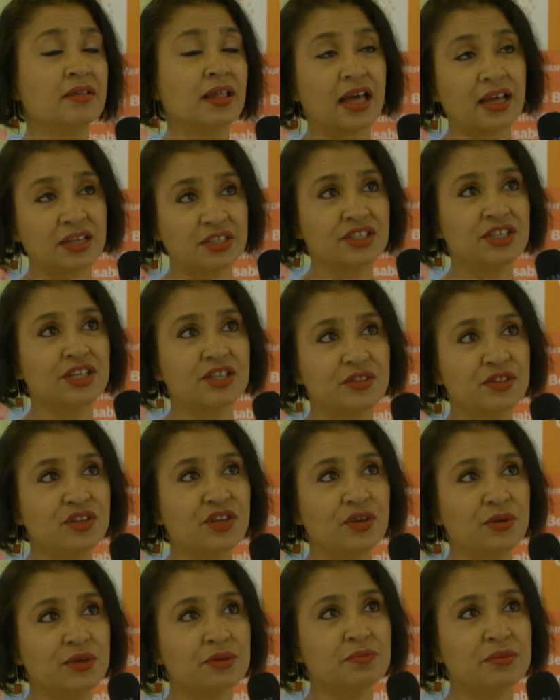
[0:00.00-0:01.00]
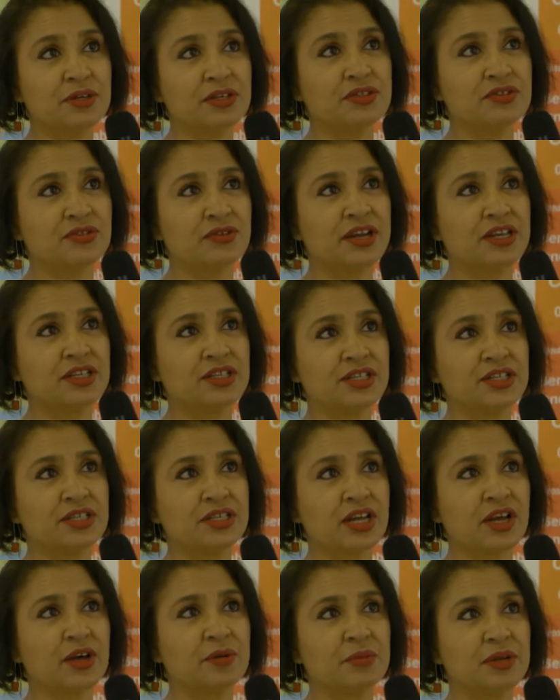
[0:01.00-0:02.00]
actually the new administration
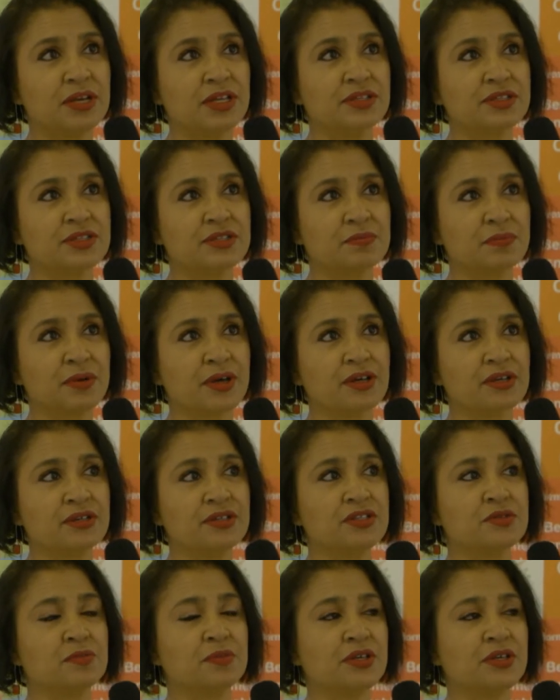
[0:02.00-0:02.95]
coming into post,